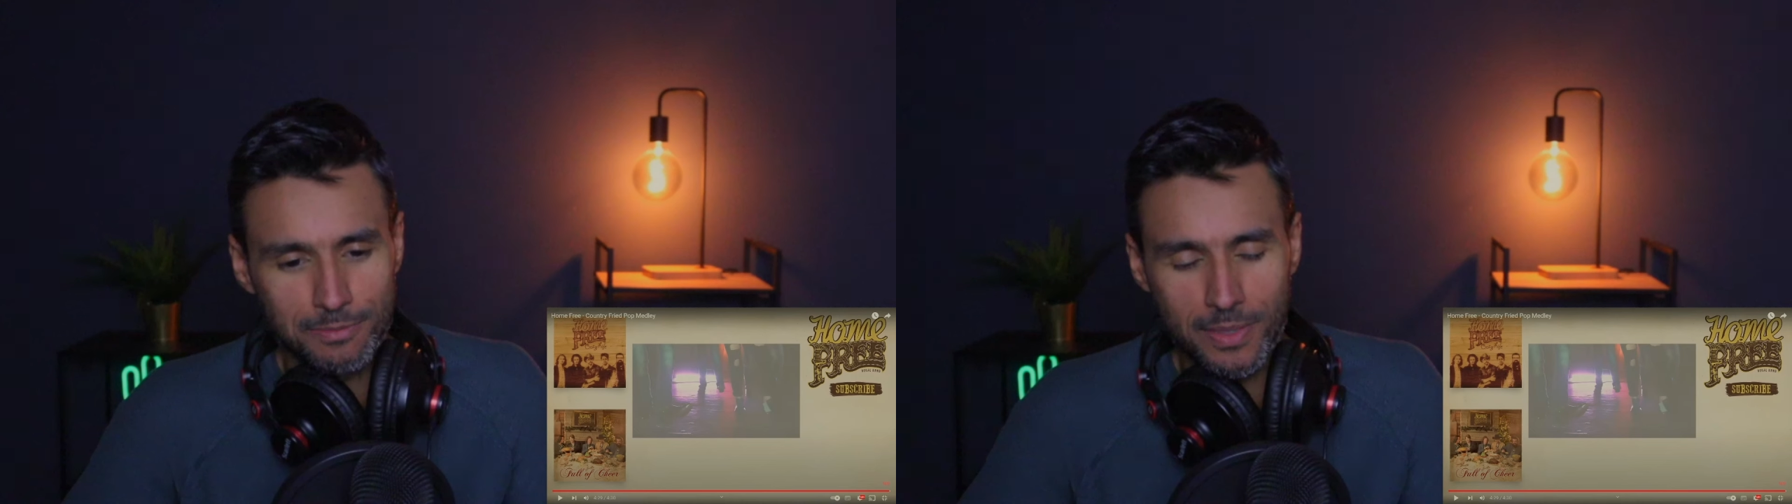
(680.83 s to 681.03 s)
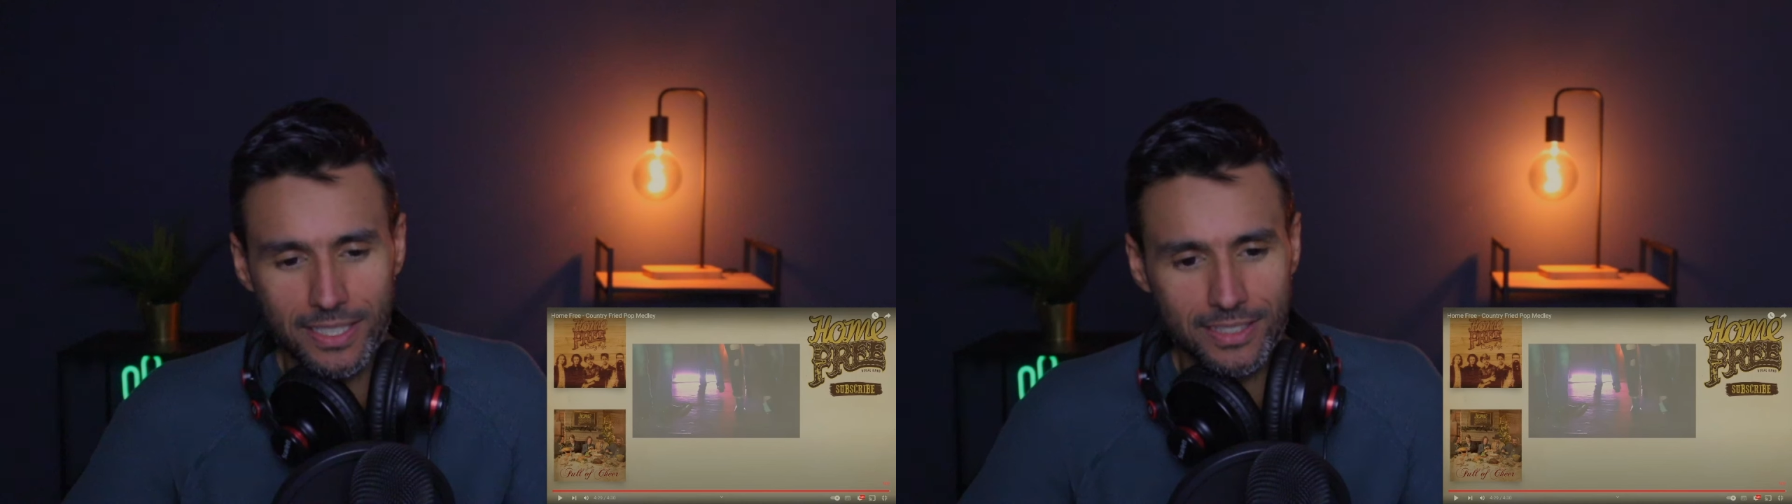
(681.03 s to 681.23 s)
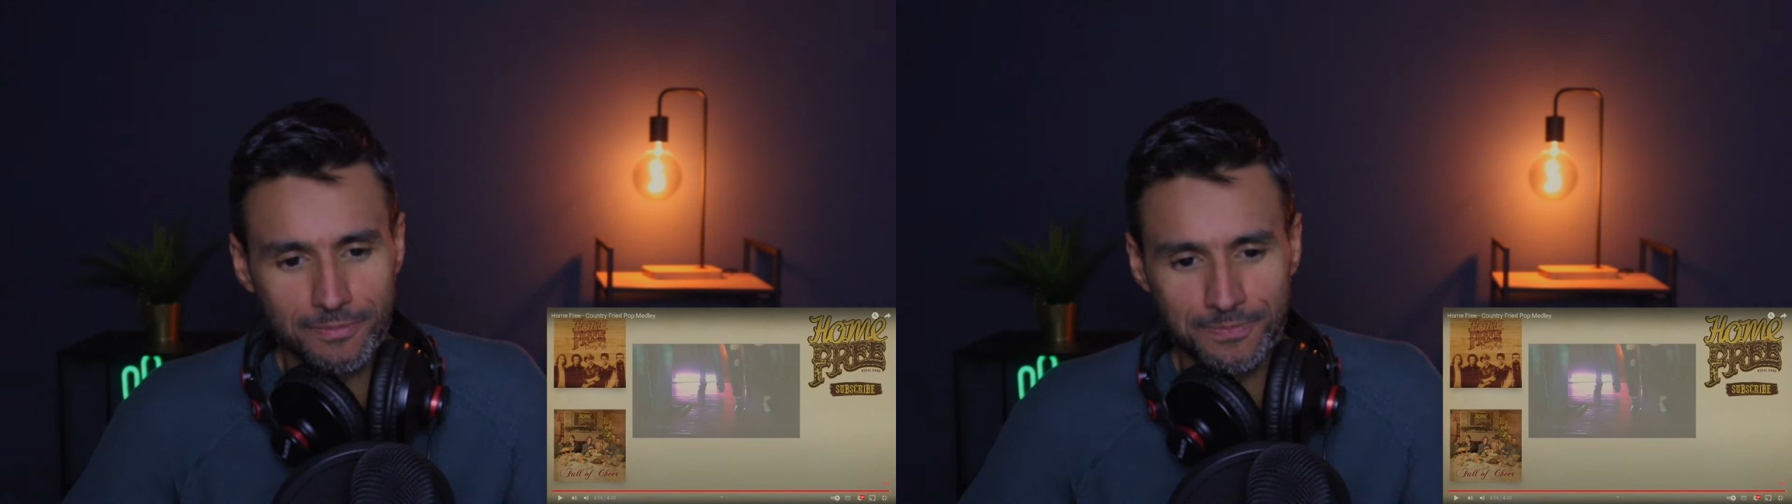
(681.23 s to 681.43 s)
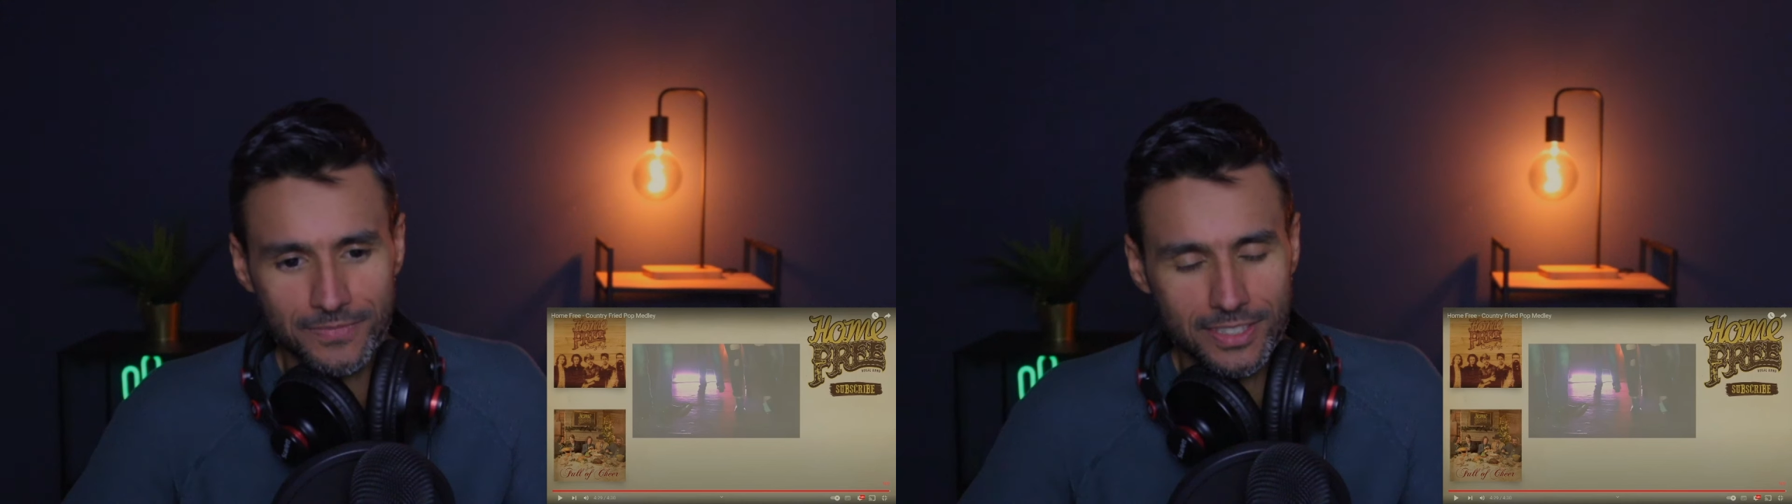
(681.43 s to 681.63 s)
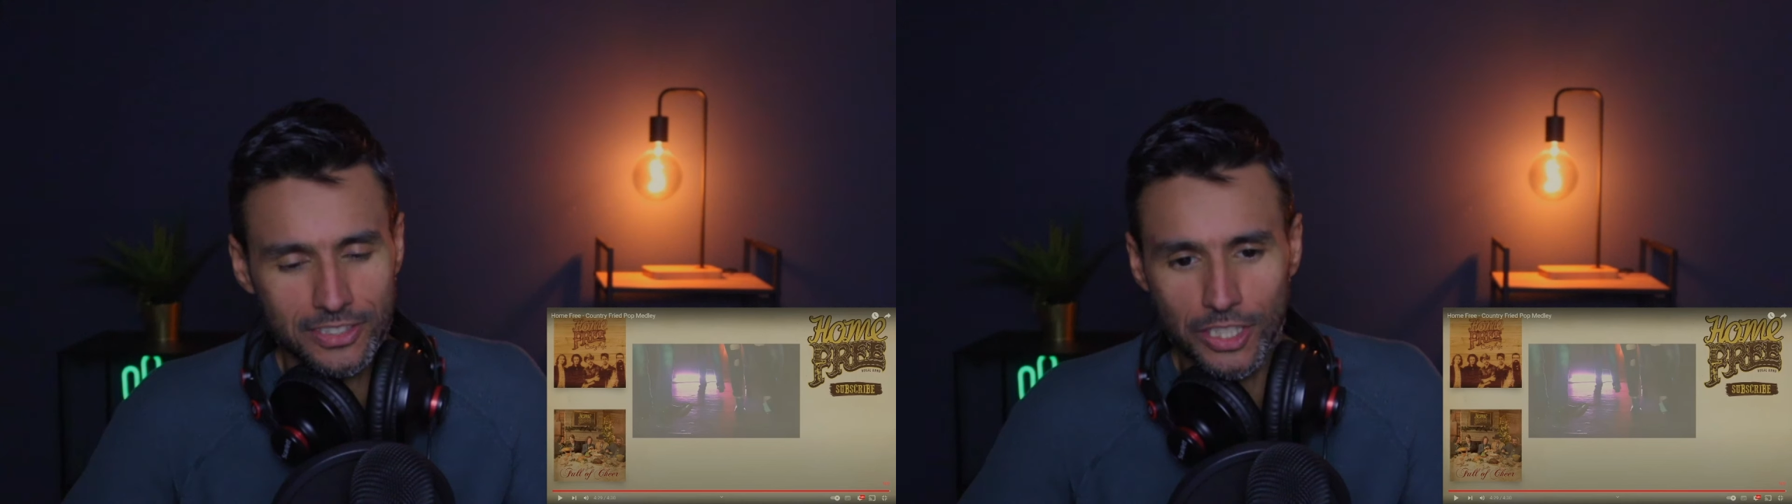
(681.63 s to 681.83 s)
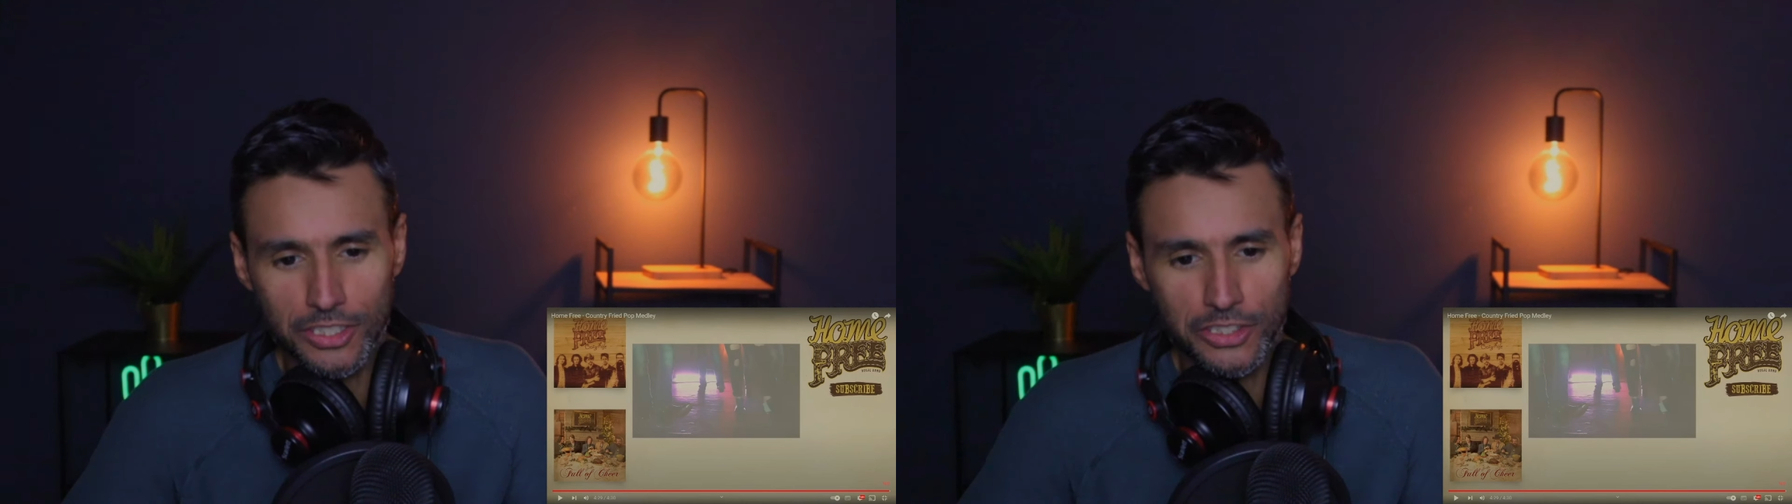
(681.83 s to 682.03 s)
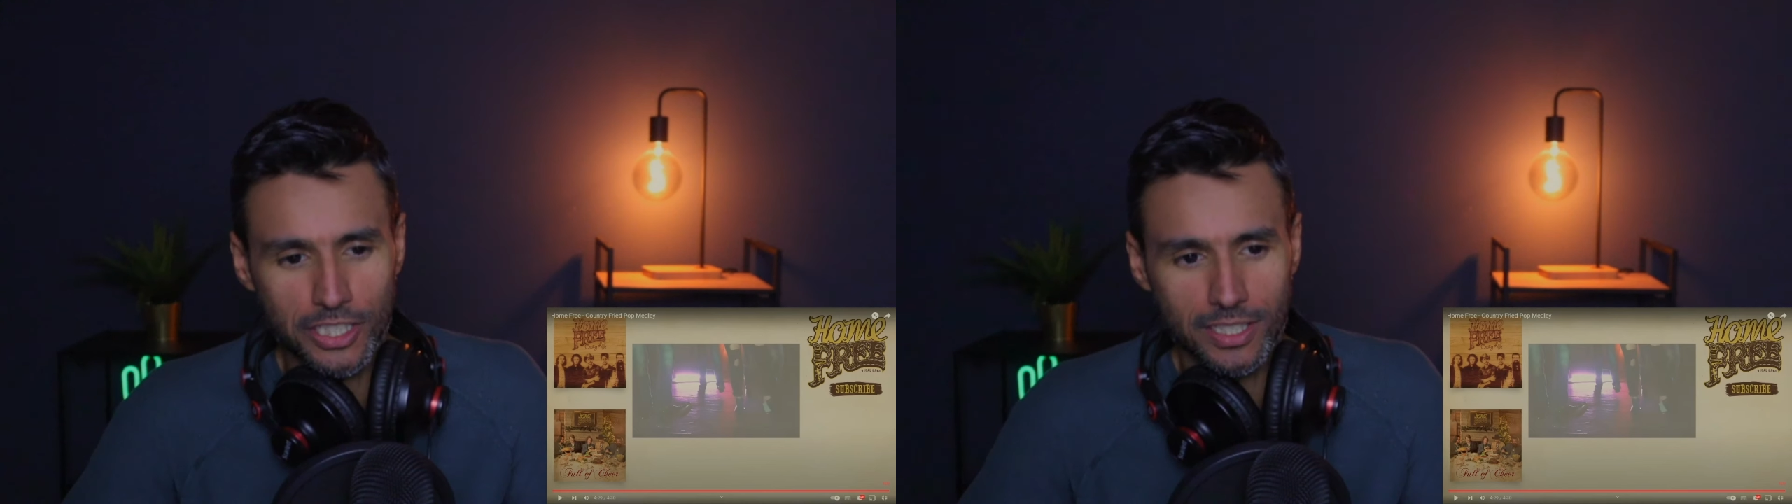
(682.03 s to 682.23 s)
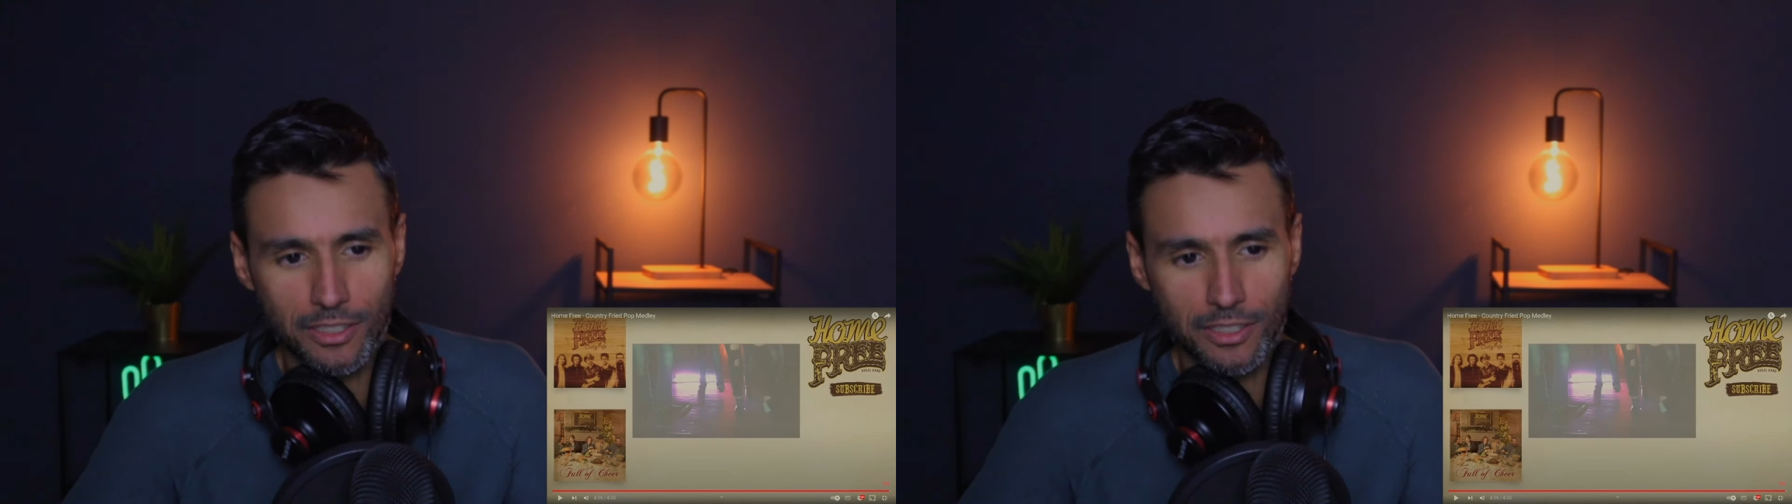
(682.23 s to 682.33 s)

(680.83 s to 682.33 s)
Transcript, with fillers: it's been such